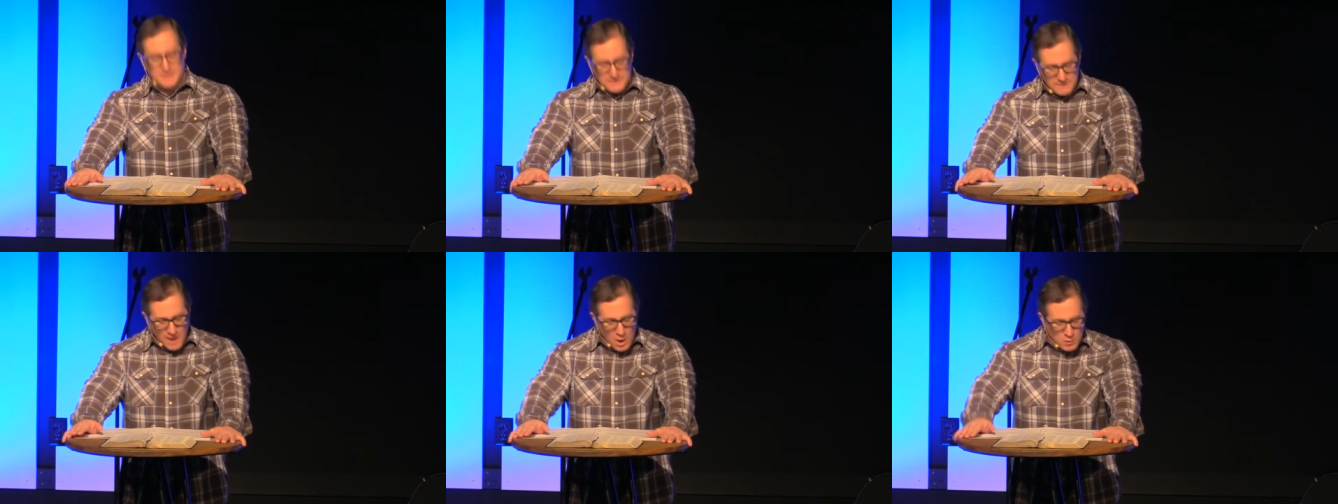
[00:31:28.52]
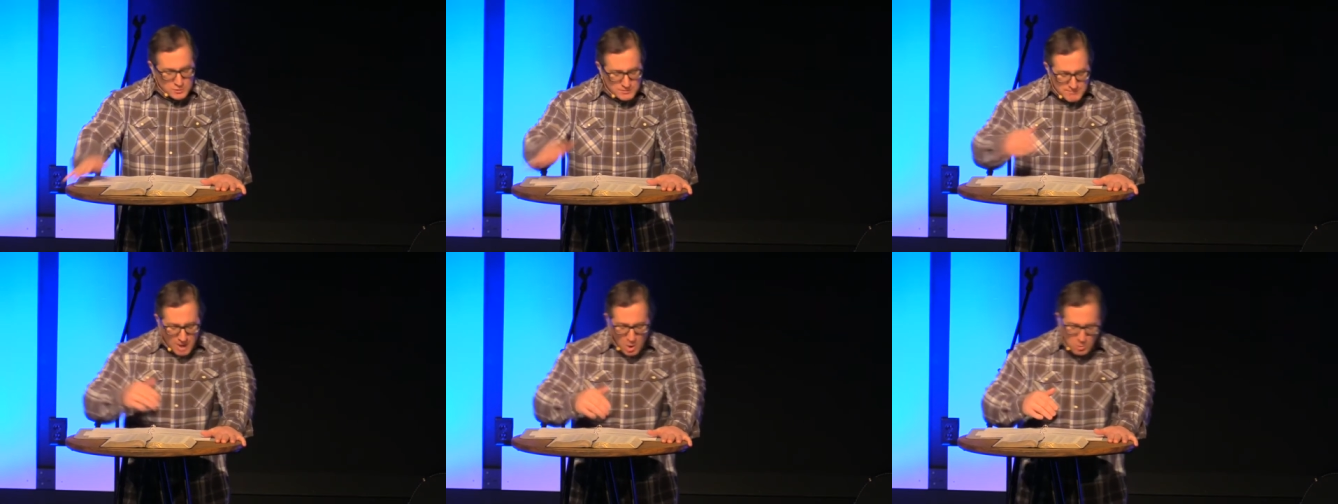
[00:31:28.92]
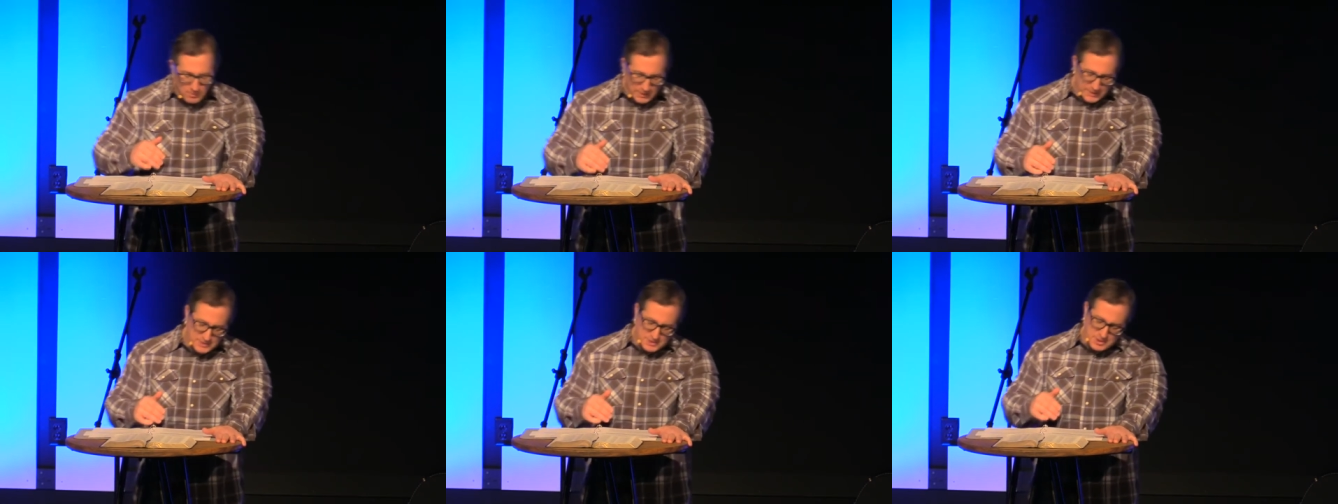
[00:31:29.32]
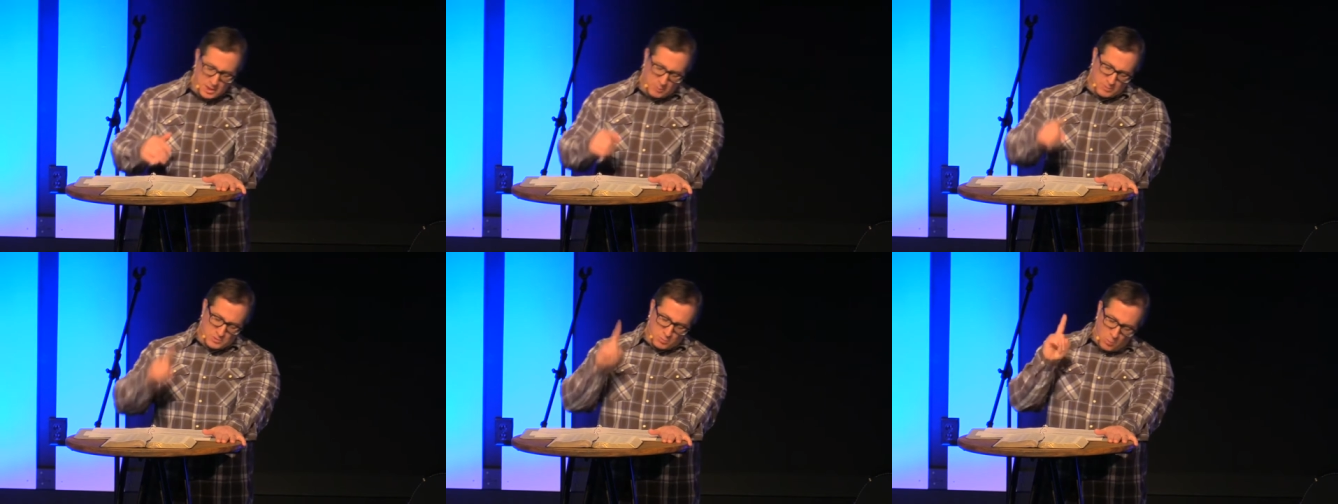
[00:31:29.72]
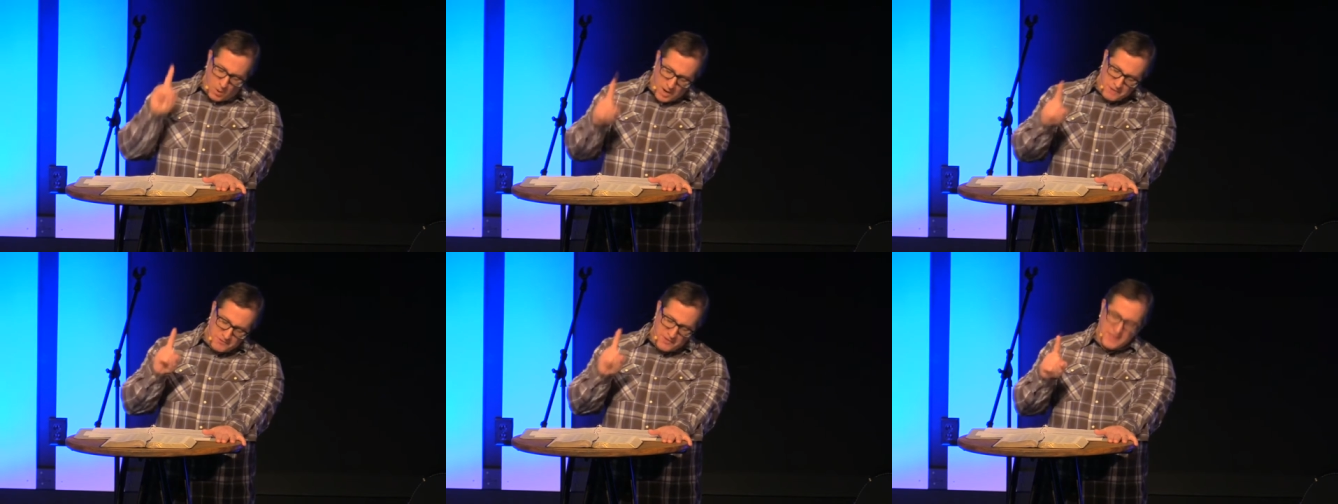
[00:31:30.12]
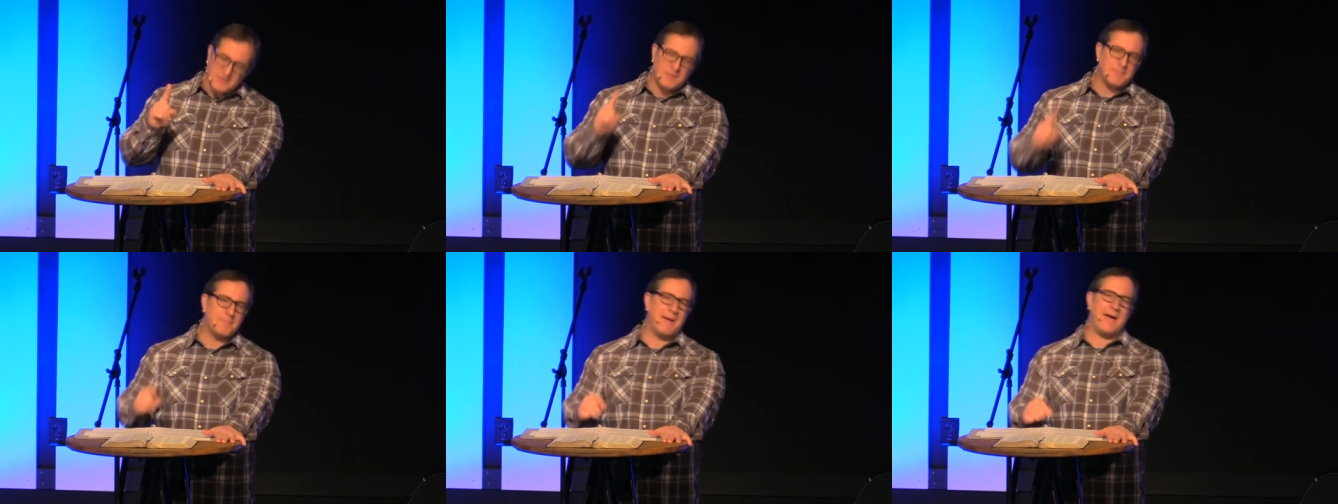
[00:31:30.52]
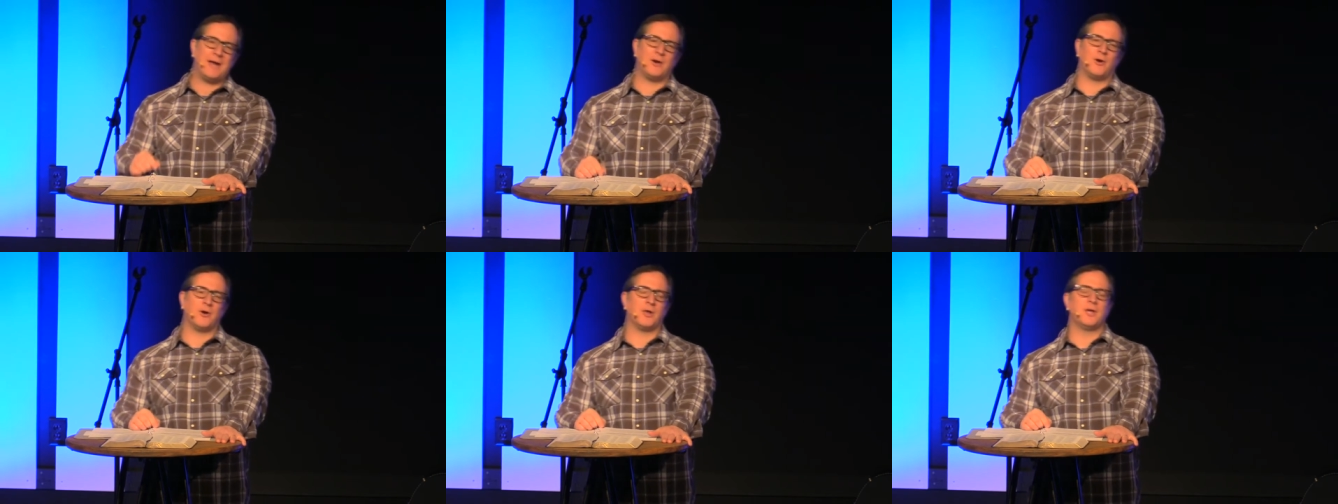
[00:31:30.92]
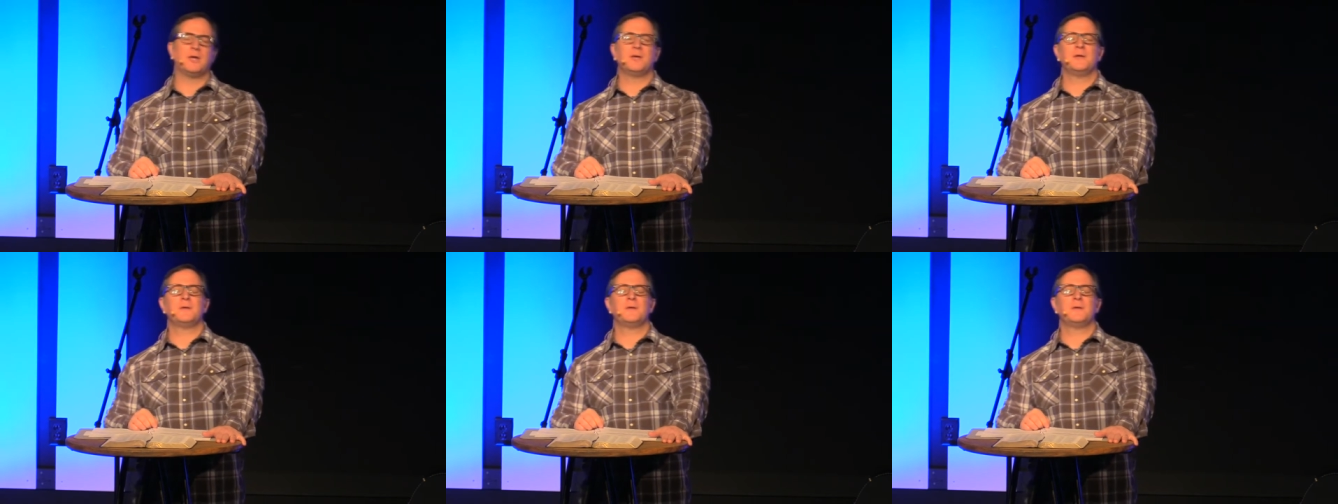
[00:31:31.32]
And in those moments, there was one thing that mattered.